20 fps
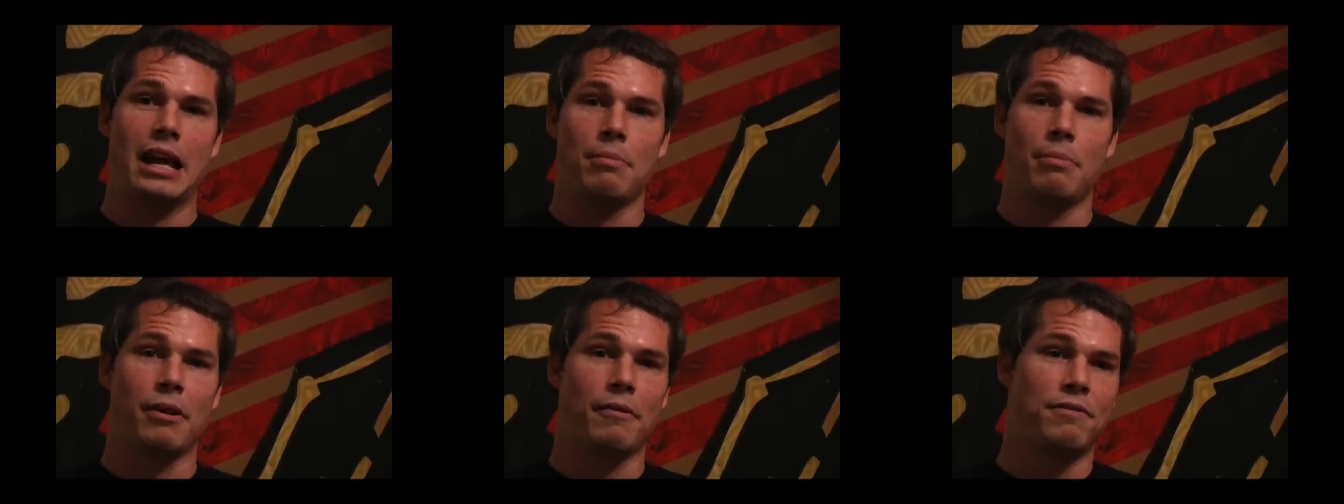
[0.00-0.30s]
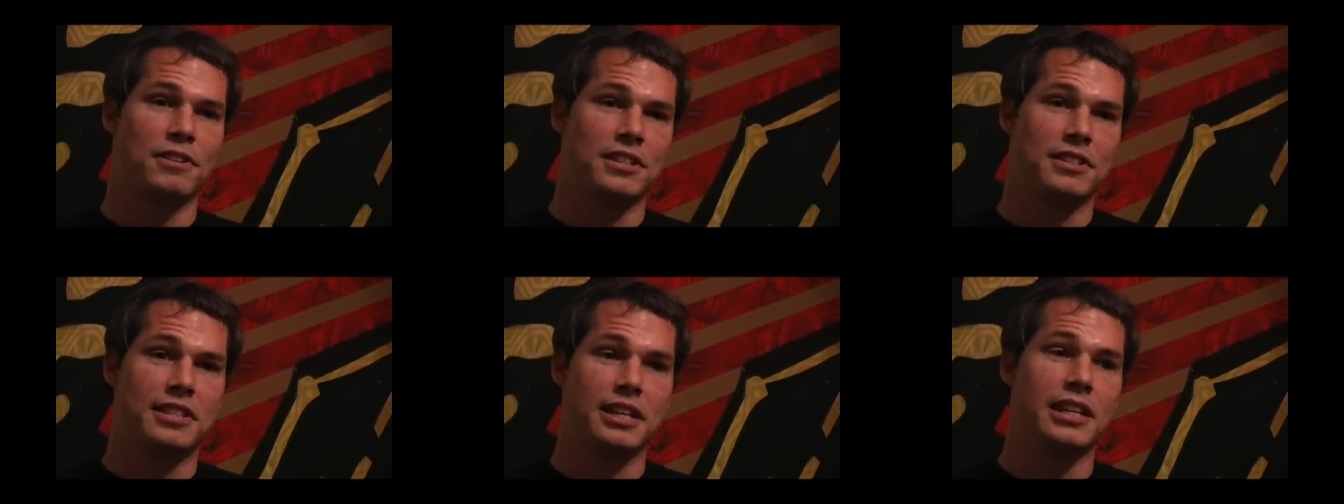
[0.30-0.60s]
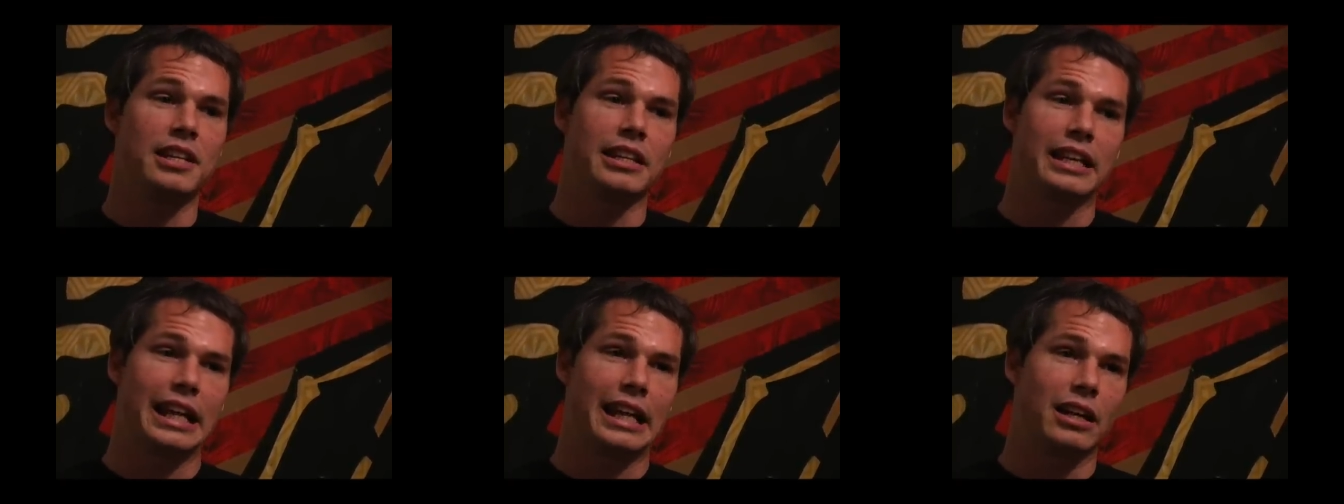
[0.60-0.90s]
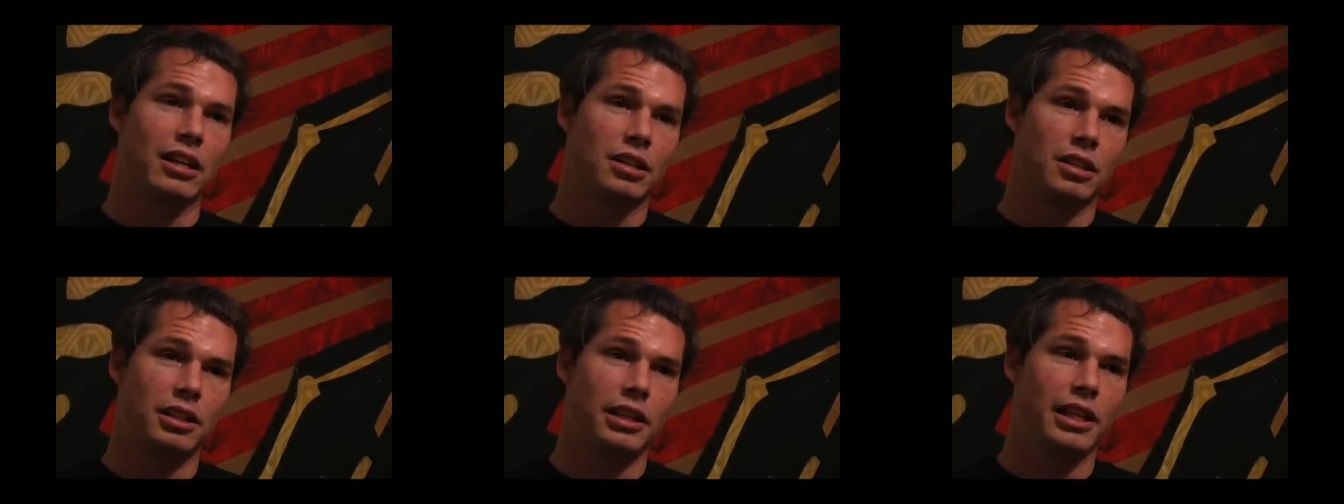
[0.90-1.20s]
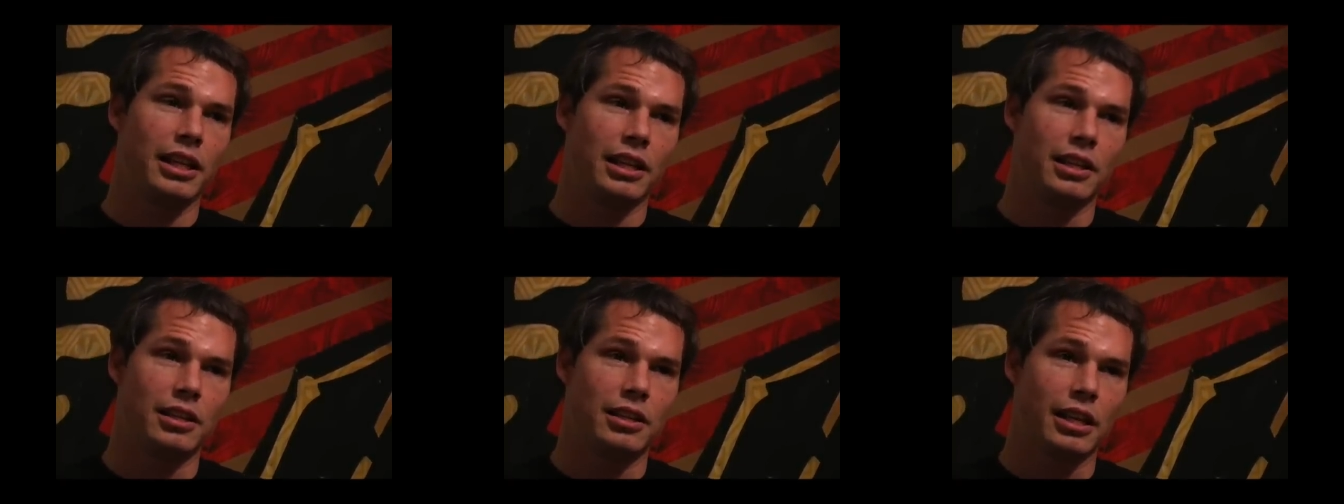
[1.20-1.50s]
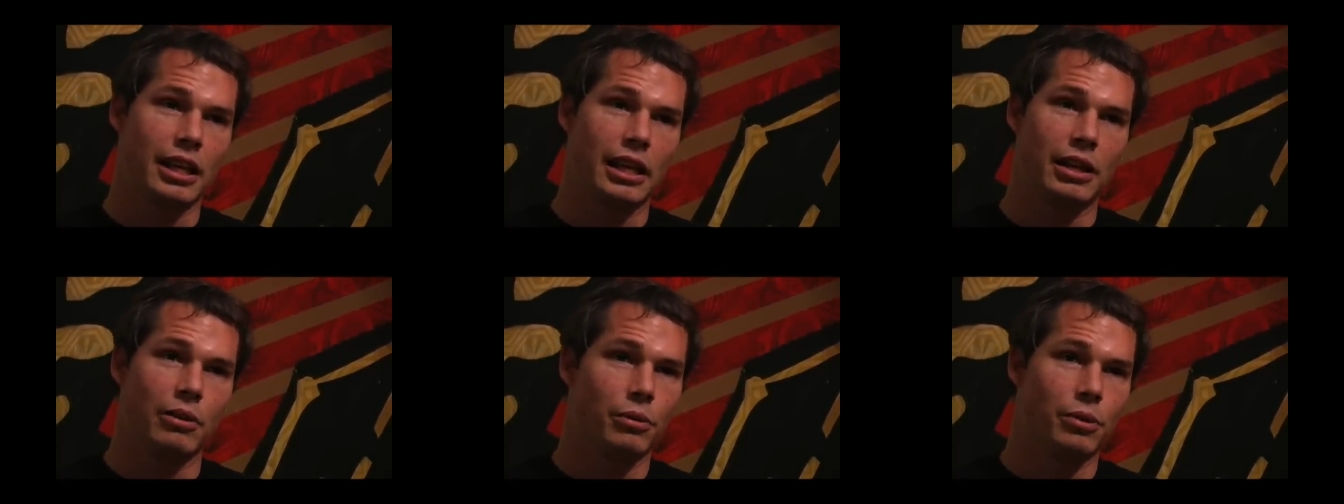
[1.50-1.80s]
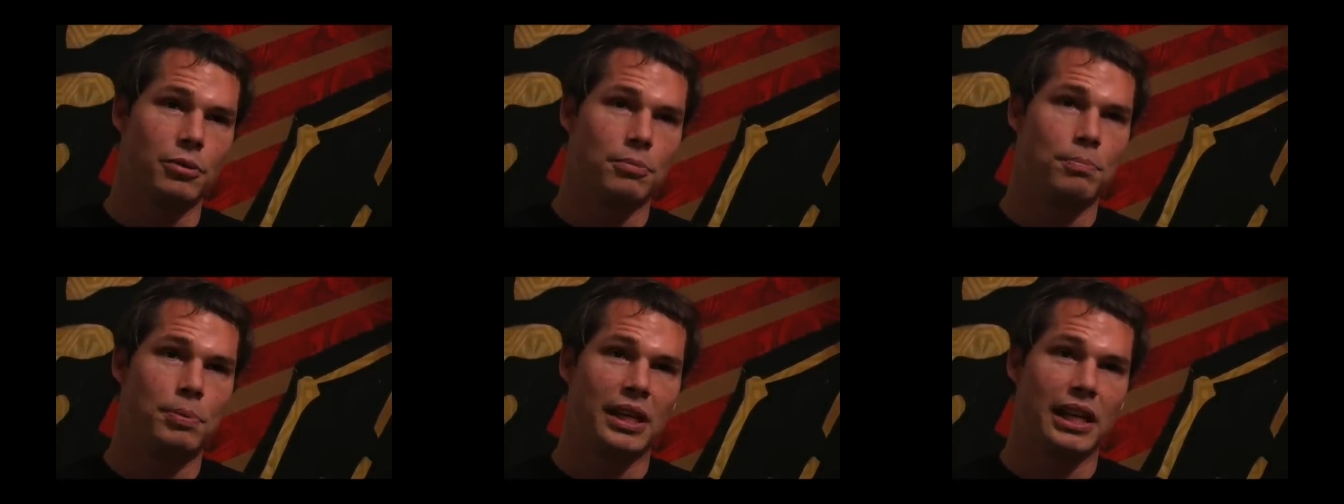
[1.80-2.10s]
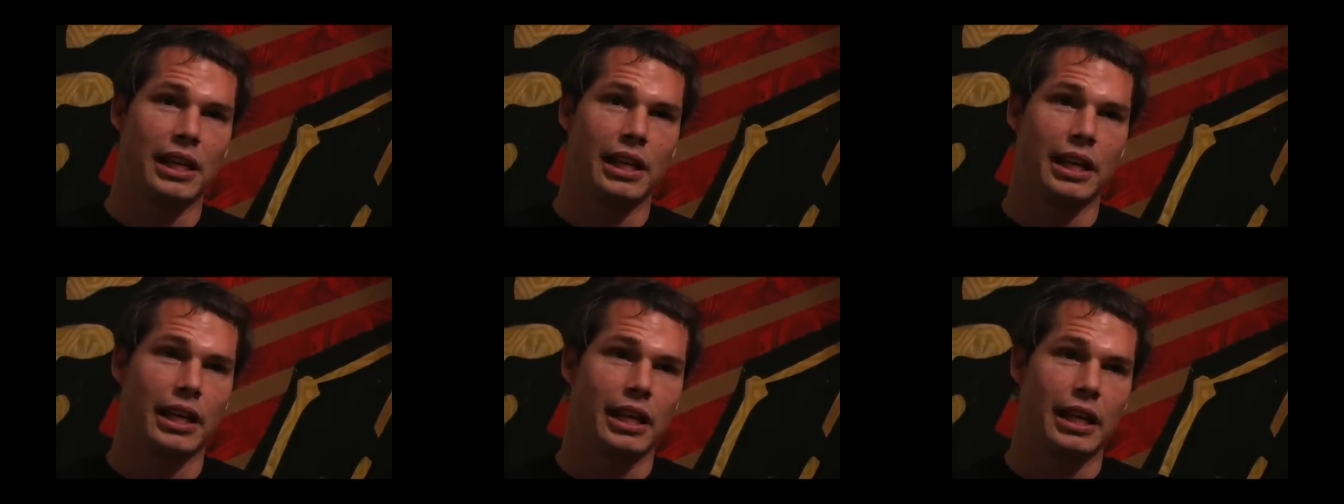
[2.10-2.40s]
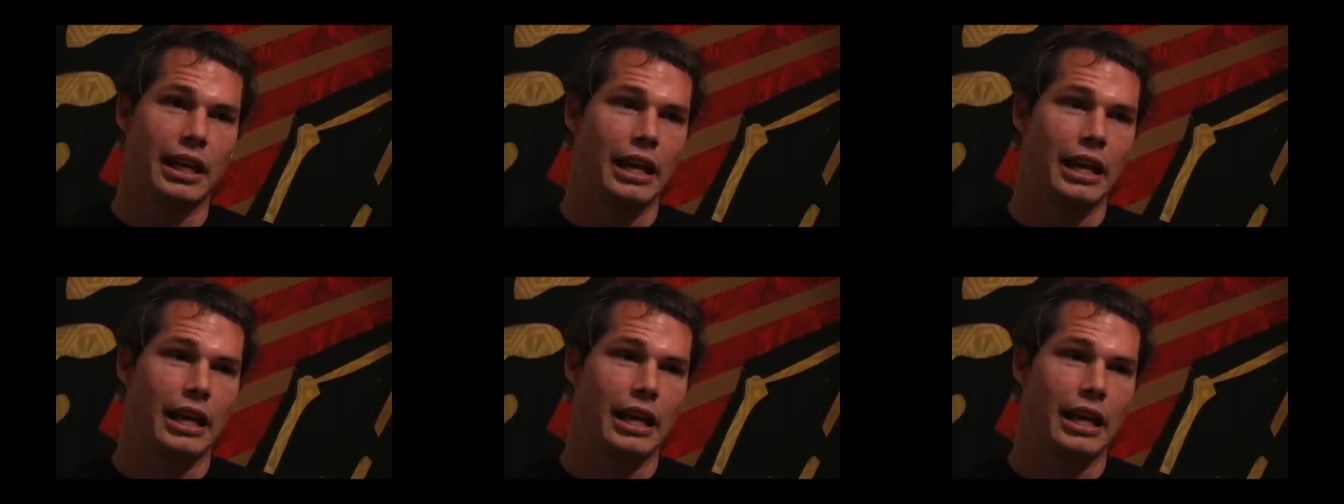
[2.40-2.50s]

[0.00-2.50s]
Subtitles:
but if it didn't get cleaned, it would be